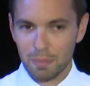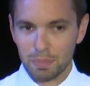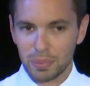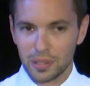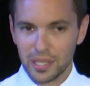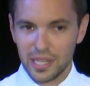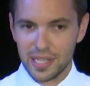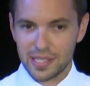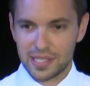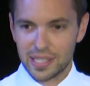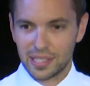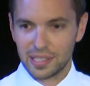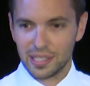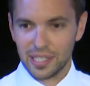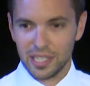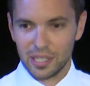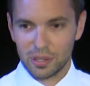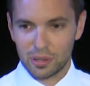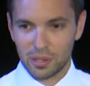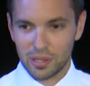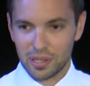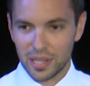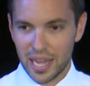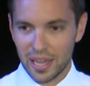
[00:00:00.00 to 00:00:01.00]

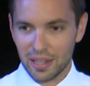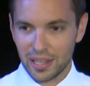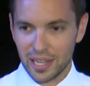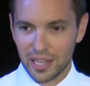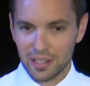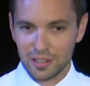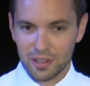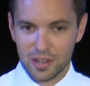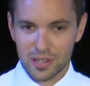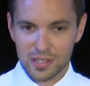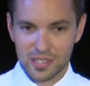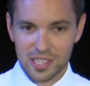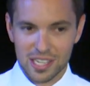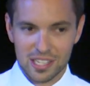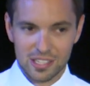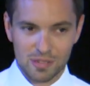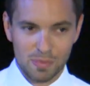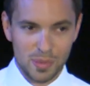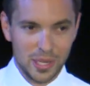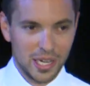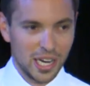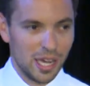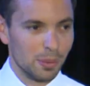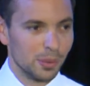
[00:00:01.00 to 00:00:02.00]
Pleasingly, our LICs
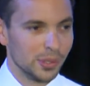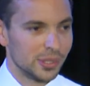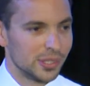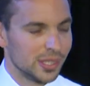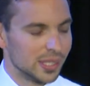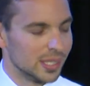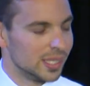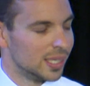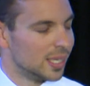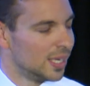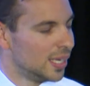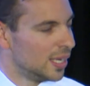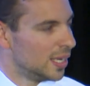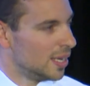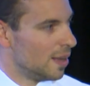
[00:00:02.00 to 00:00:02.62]
have been able to